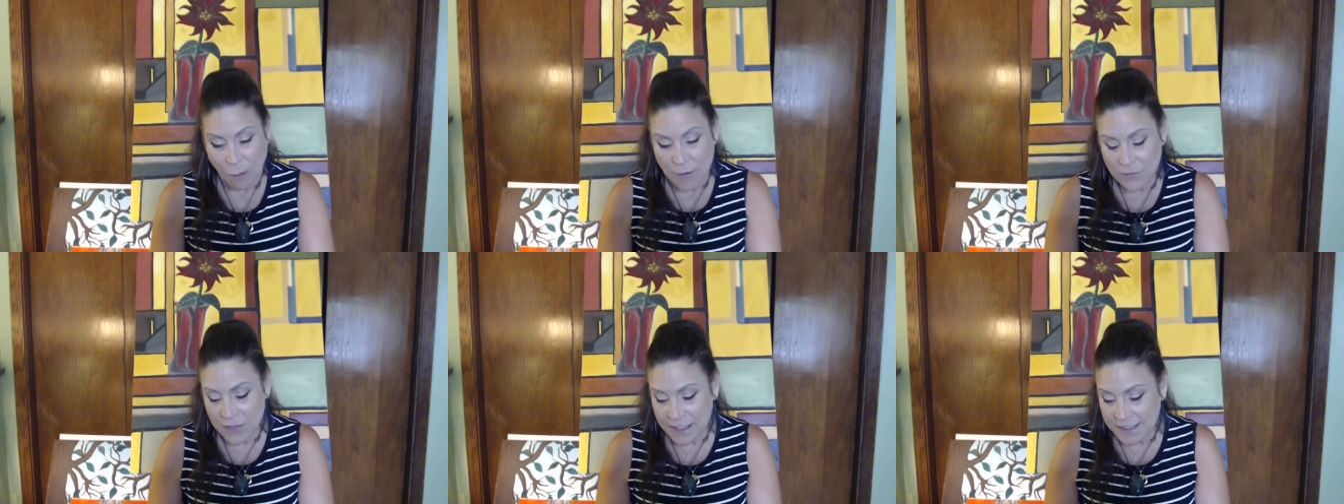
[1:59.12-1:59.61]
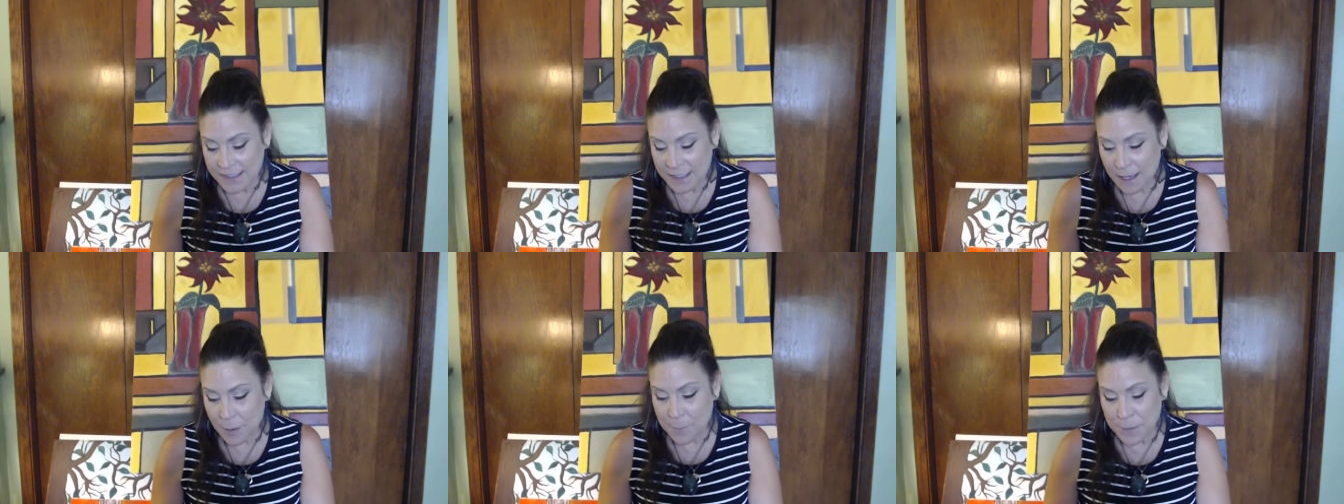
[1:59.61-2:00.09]
this
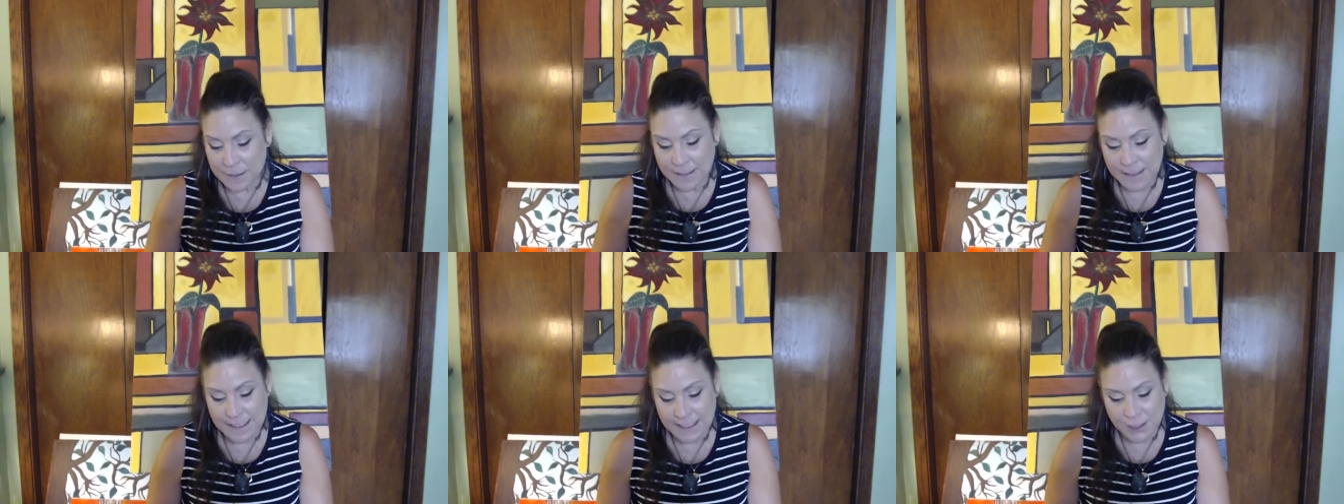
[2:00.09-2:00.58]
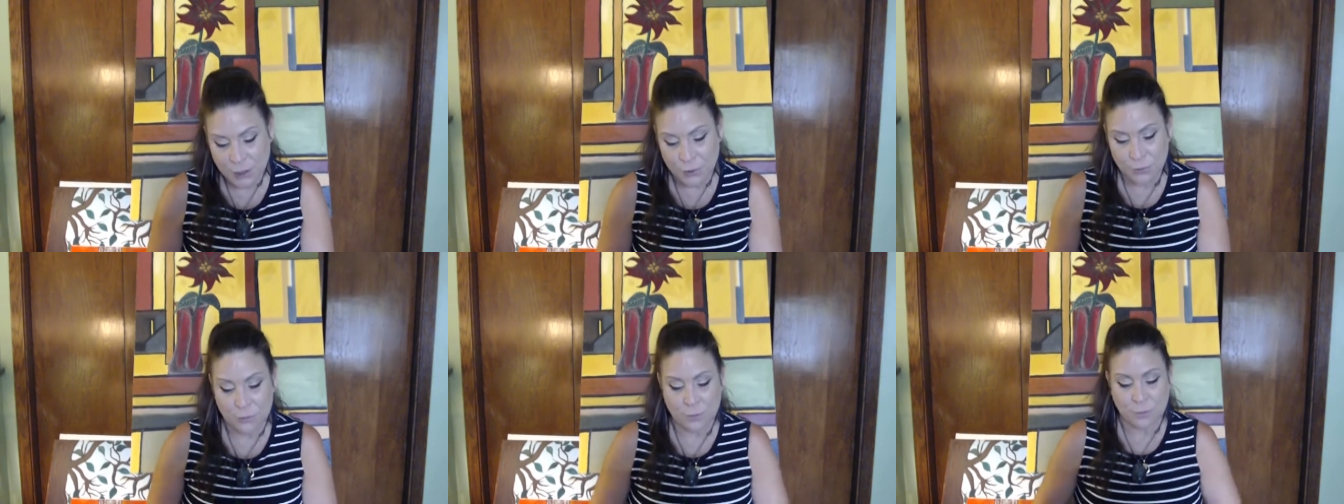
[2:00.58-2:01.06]
ability
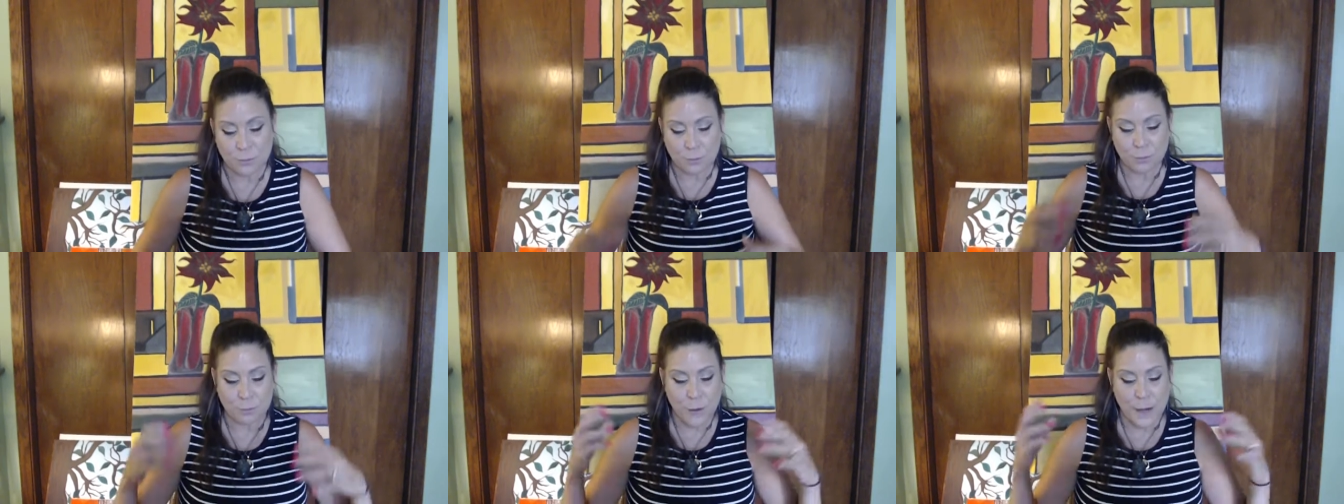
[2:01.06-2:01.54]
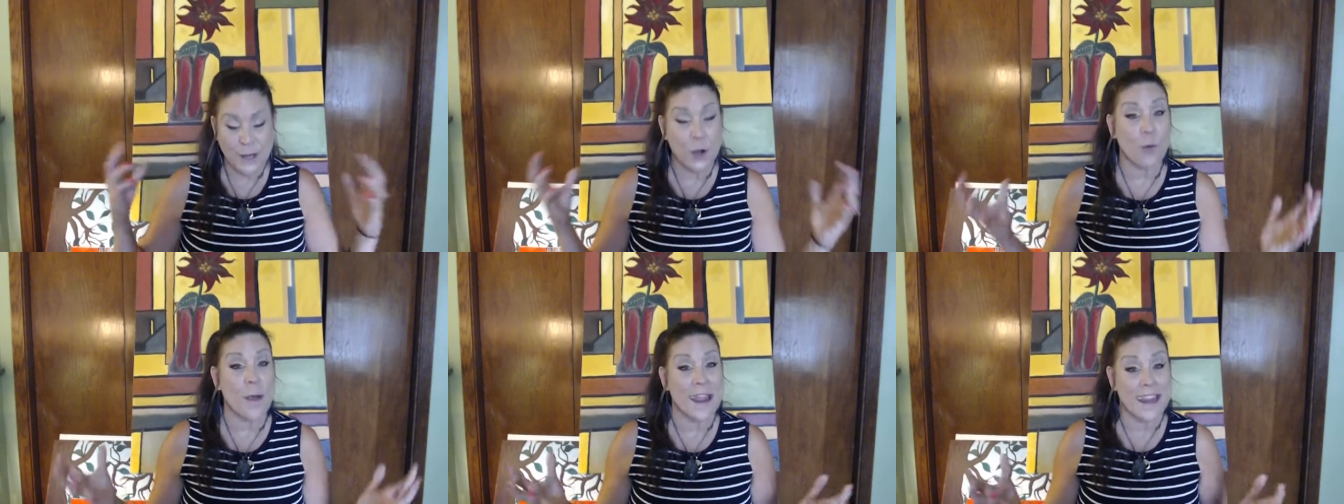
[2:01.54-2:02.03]
to break
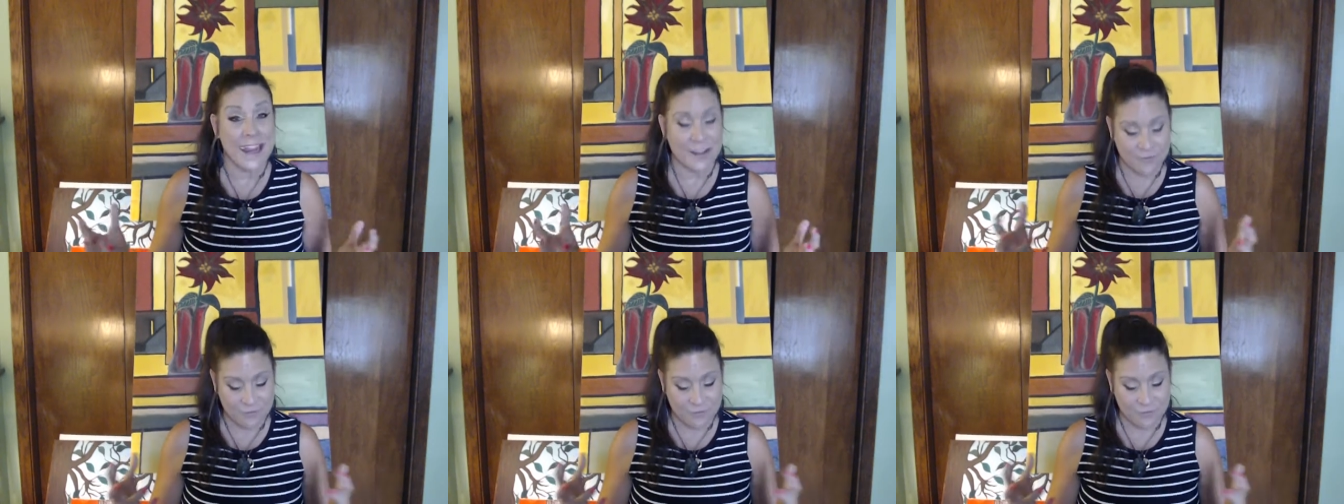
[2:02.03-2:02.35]
away and